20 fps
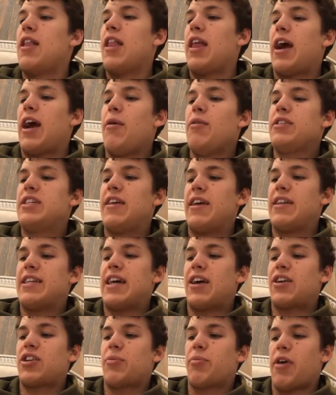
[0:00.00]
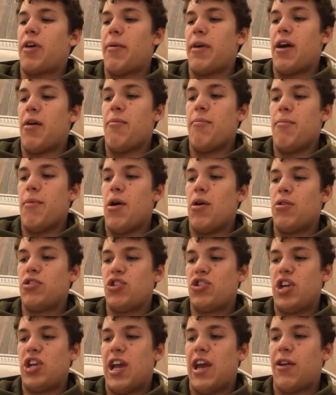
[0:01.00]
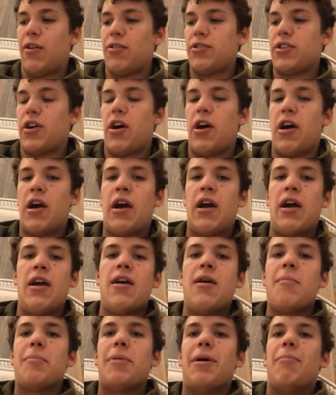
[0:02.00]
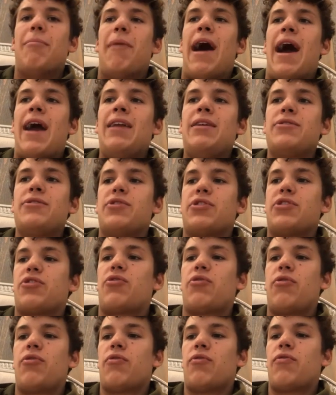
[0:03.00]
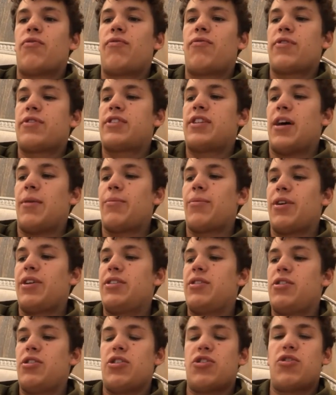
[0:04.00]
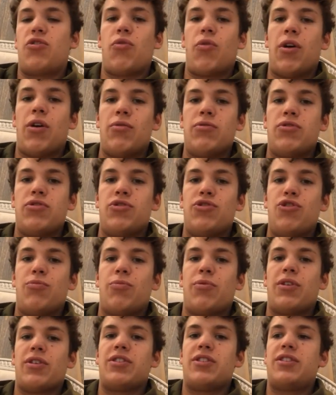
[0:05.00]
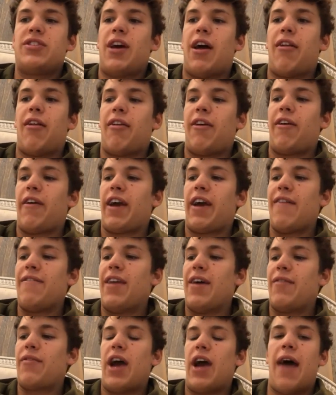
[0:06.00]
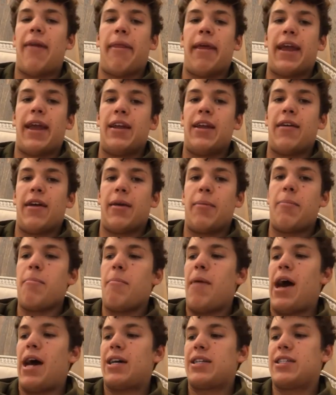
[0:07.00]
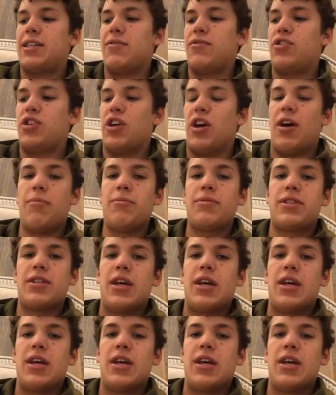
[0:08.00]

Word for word: Like I would say that's actually probably how most channels are, but mine is just for some reason just grown super steadily. Like I've never had like any like massive jumps.